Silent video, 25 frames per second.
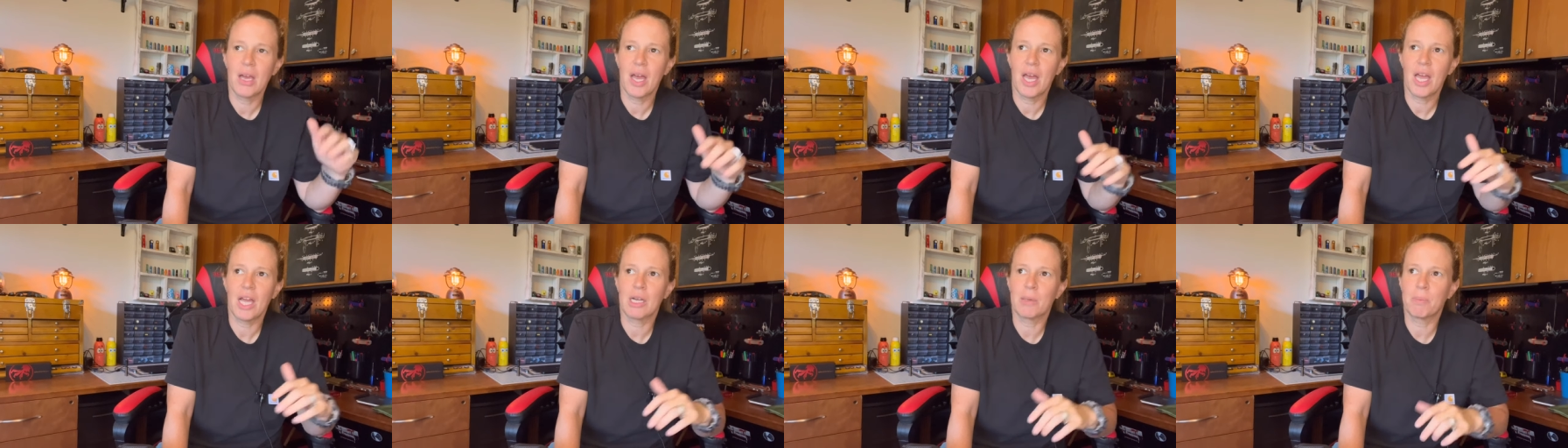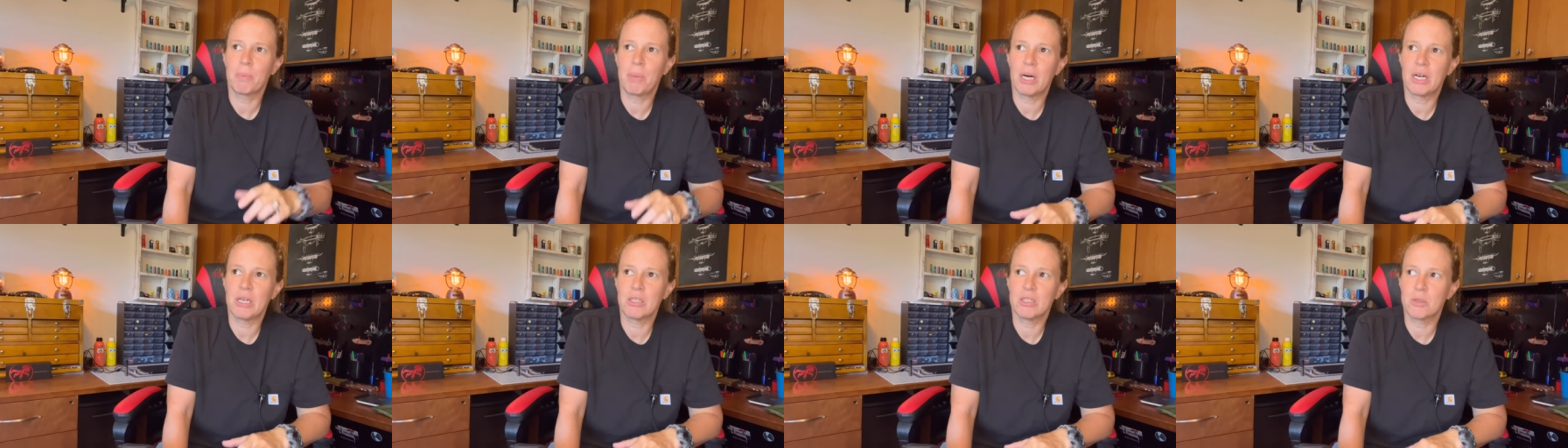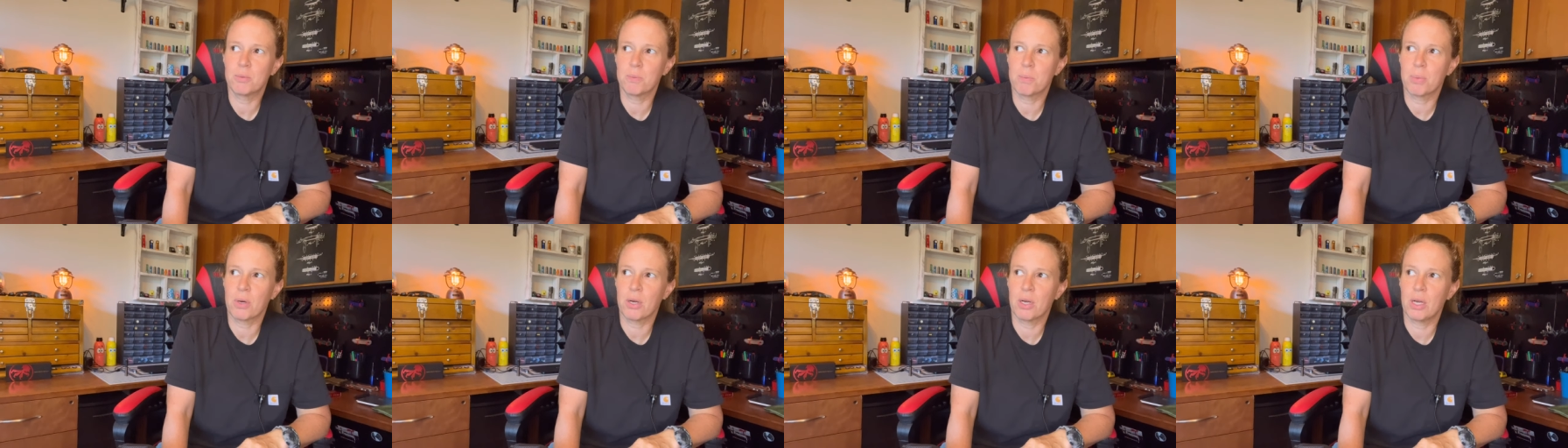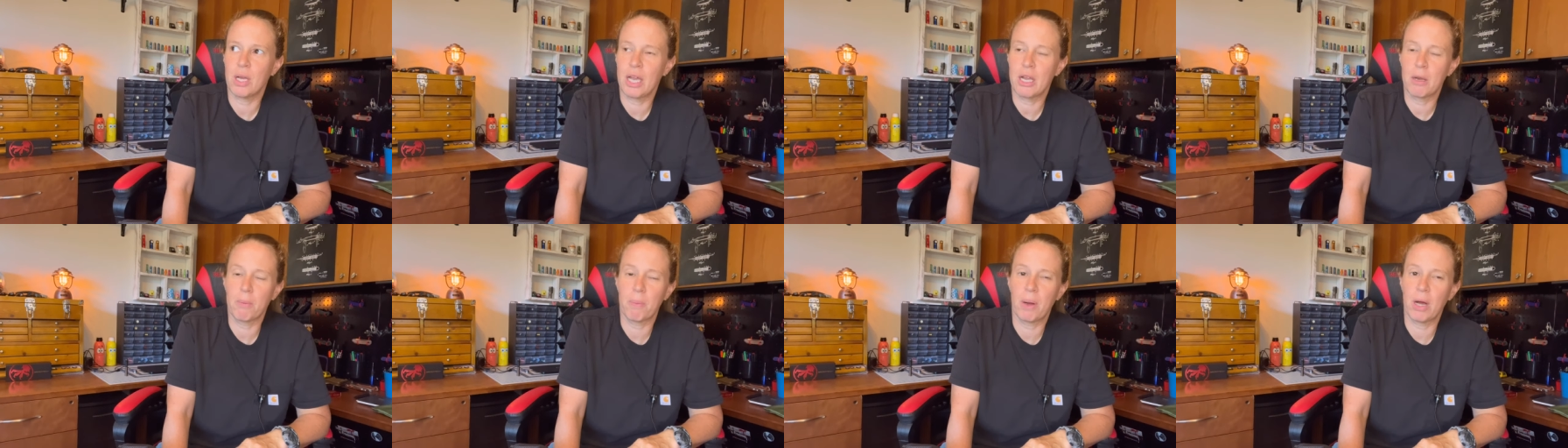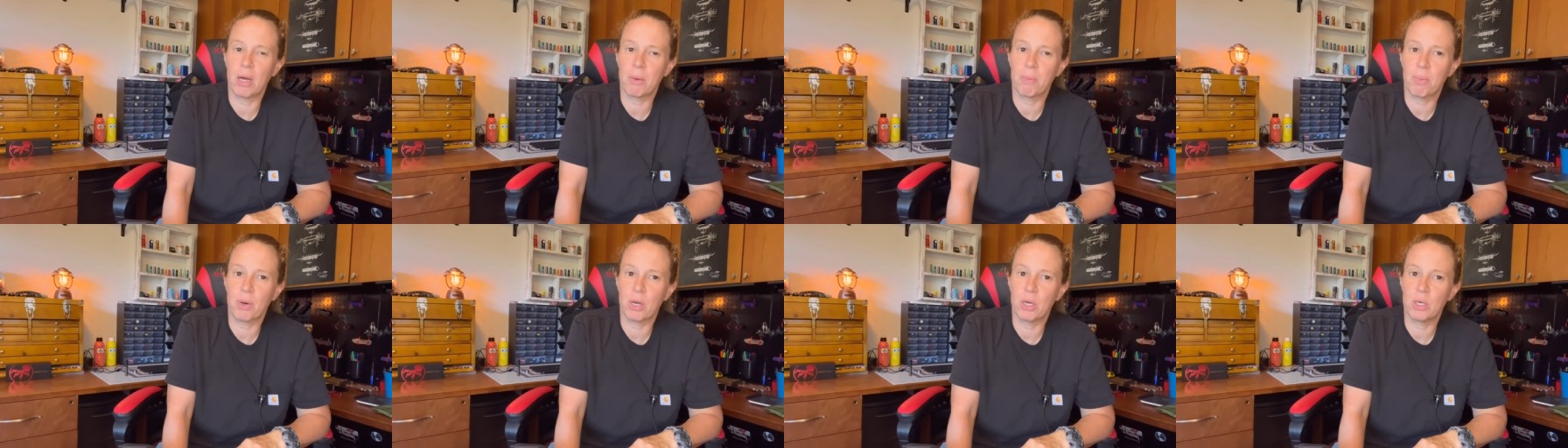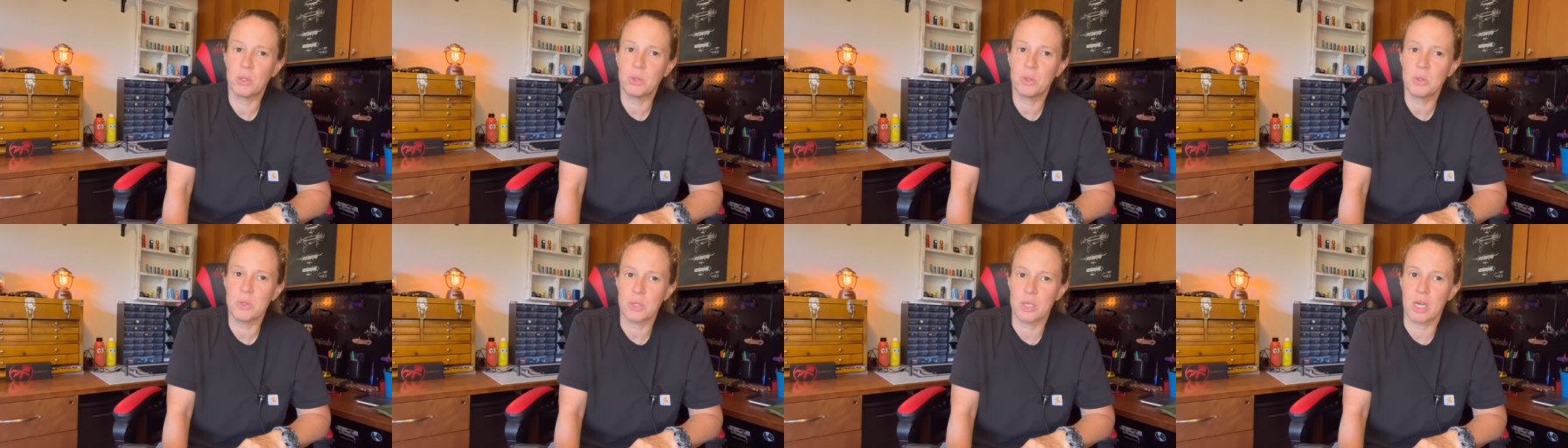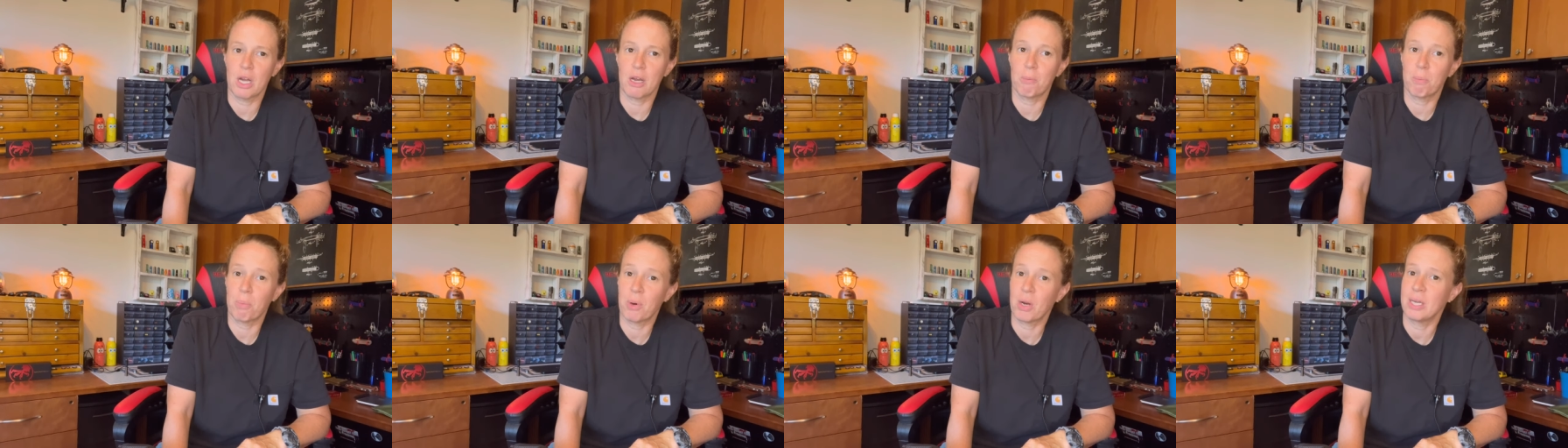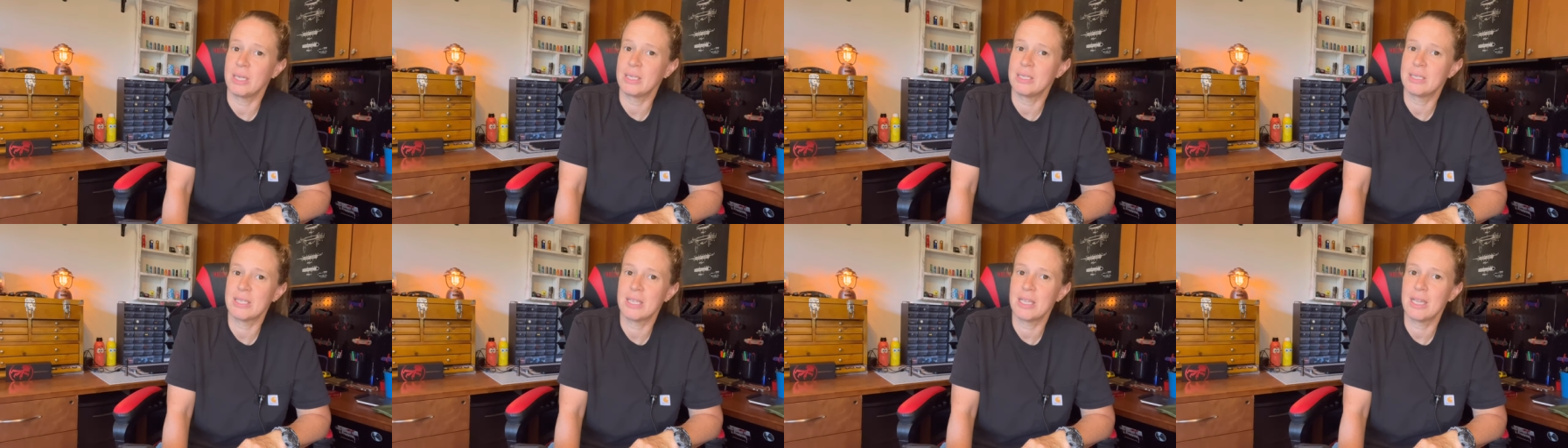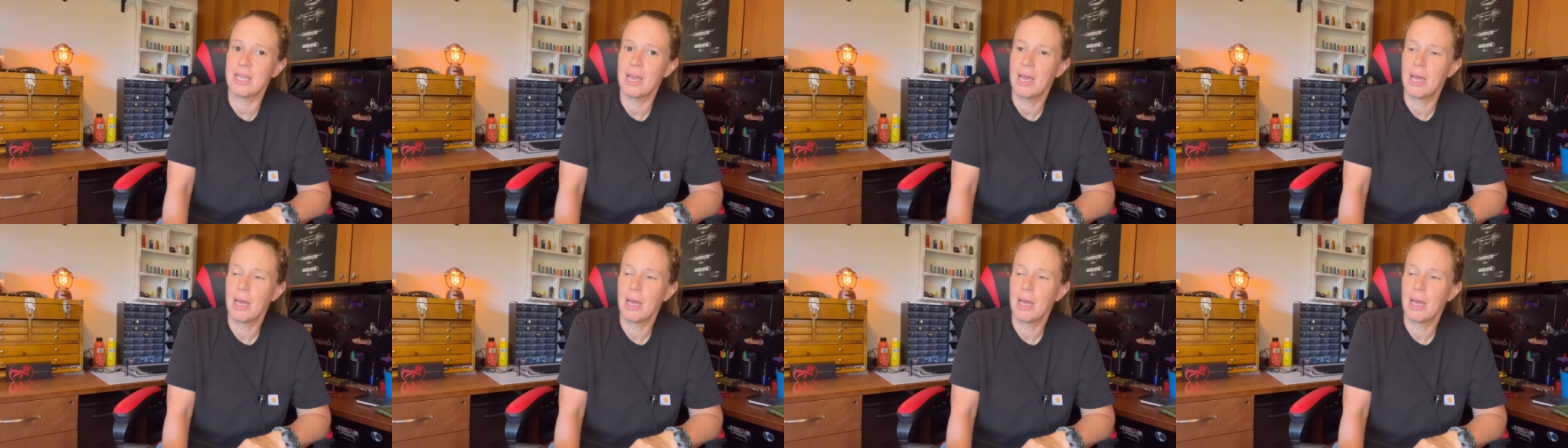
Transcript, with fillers: AirPods Pro, AirPod Pros are pricey,